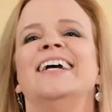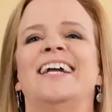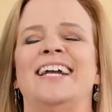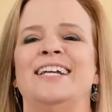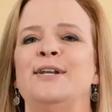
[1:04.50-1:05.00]

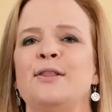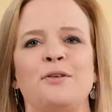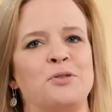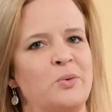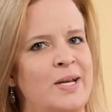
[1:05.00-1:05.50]
In the
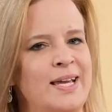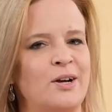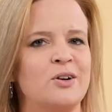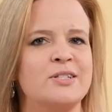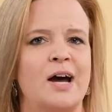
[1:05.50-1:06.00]
3
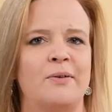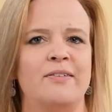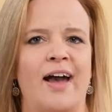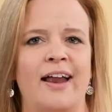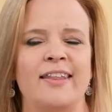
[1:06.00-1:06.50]
years that we've
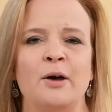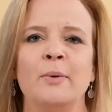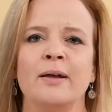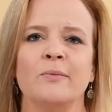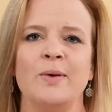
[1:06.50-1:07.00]
had them,
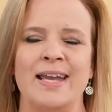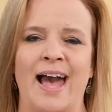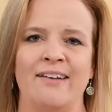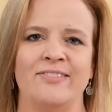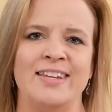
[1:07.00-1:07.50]
we
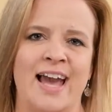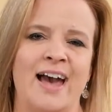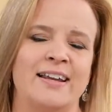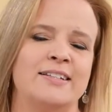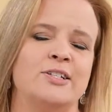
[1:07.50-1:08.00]
have
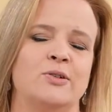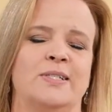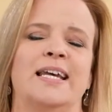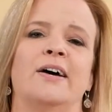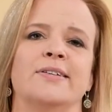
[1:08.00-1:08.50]
yet to
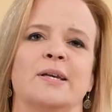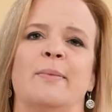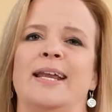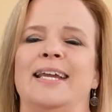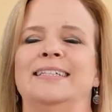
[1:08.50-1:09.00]
tell
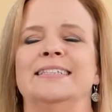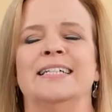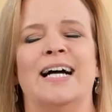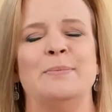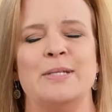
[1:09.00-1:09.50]
somebody,
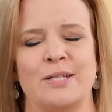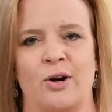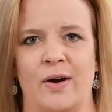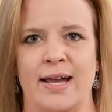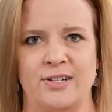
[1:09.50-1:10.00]
I'm
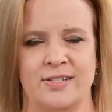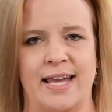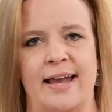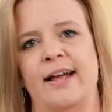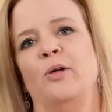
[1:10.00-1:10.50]
sorry, I just
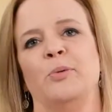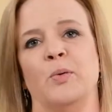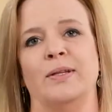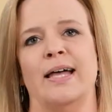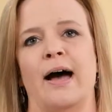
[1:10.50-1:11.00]
can't help you
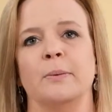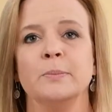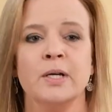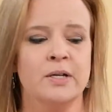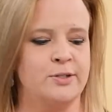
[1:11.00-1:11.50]
with that.
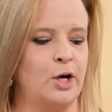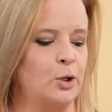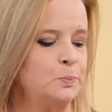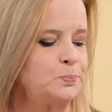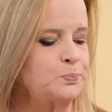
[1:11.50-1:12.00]

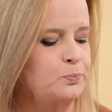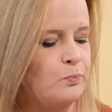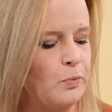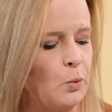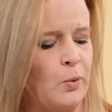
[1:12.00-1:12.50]
So
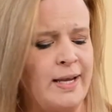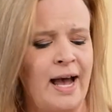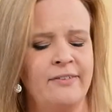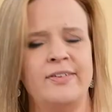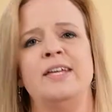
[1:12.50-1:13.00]
we
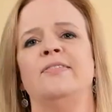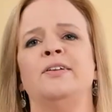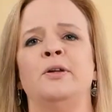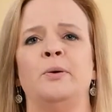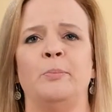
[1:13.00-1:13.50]
have
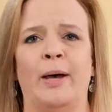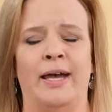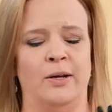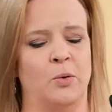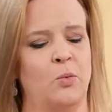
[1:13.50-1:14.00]
even
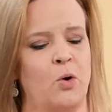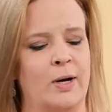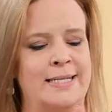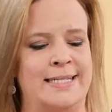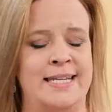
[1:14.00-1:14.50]
been
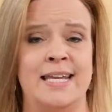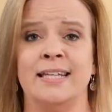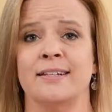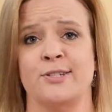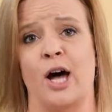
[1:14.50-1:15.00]

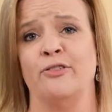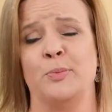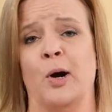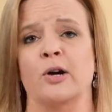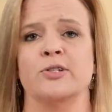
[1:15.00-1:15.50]
warrantying the soft
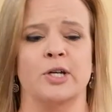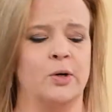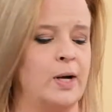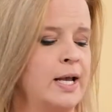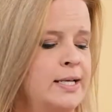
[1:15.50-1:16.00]
part.
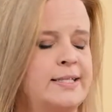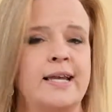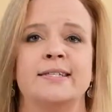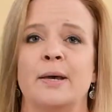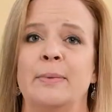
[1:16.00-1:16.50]
So
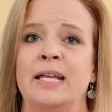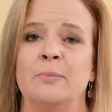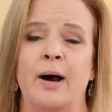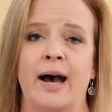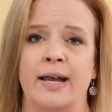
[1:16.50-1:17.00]
say somebody
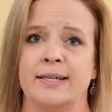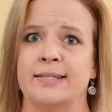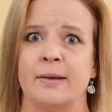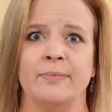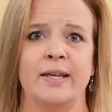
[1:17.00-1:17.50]
buys
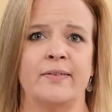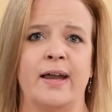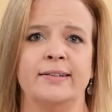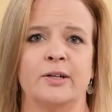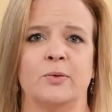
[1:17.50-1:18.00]
something
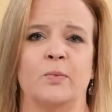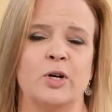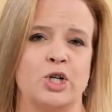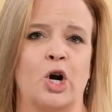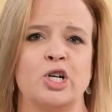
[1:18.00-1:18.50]
like the
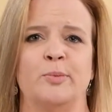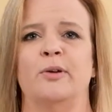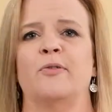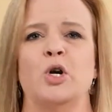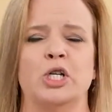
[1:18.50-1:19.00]

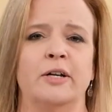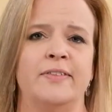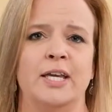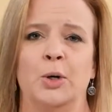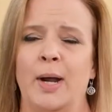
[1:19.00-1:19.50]
rechargeable version of
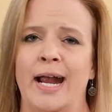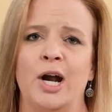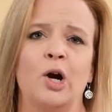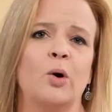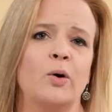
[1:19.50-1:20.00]
the
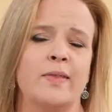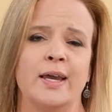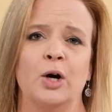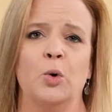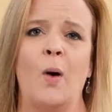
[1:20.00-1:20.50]
O'Hare or
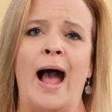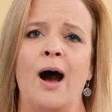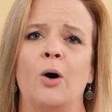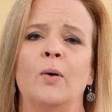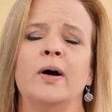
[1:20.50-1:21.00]
the Oh
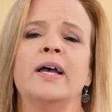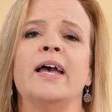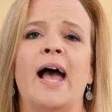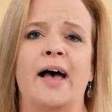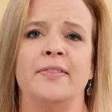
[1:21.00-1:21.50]
Wow
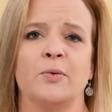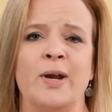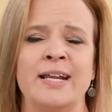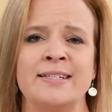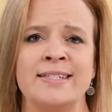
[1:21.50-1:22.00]
and the
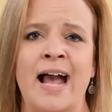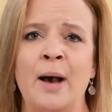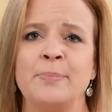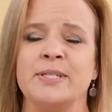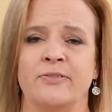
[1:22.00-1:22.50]
ring
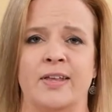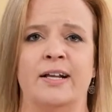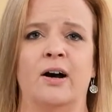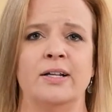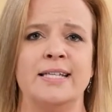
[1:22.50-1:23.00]
snaps. If they
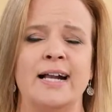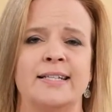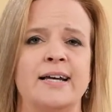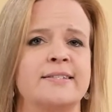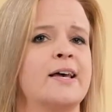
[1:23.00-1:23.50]
contact
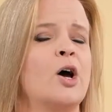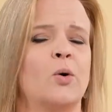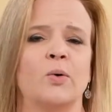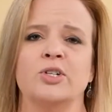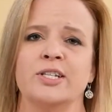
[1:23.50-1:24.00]
us,
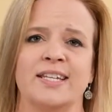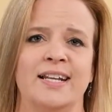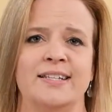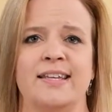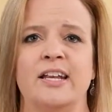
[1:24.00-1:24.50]
we're just going
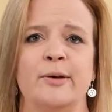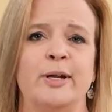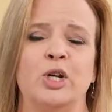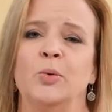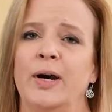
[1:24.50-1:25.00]
to send them a
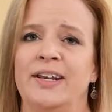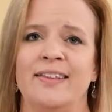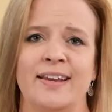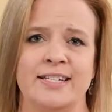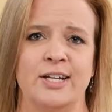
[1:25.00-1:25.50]
new one.
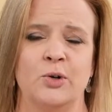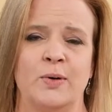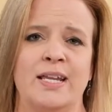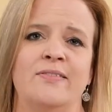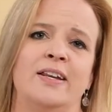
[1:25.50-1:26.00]
They don't
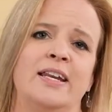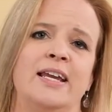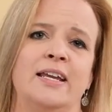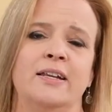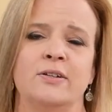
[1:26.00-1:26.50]
even
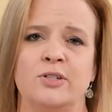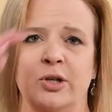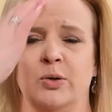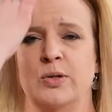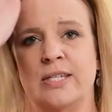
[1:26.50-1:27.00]
need
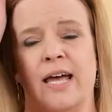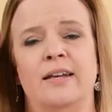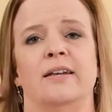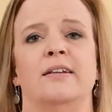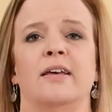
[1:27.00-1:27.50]
to
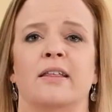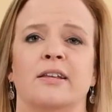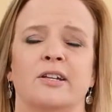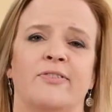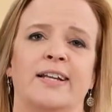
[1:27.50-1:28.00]
send the
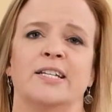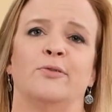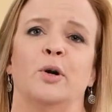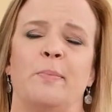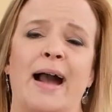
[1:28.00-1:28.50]
defective
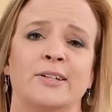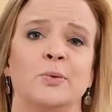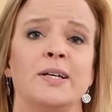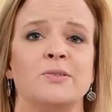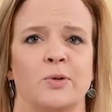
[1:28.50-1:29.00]
one back to
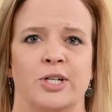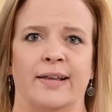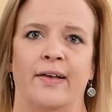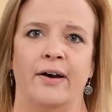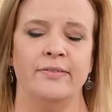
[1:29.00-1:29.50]
us, which I
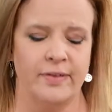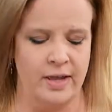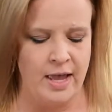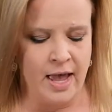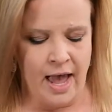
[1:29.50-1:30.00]
love.
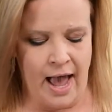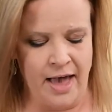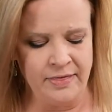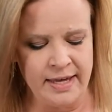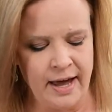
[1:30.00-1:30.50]
And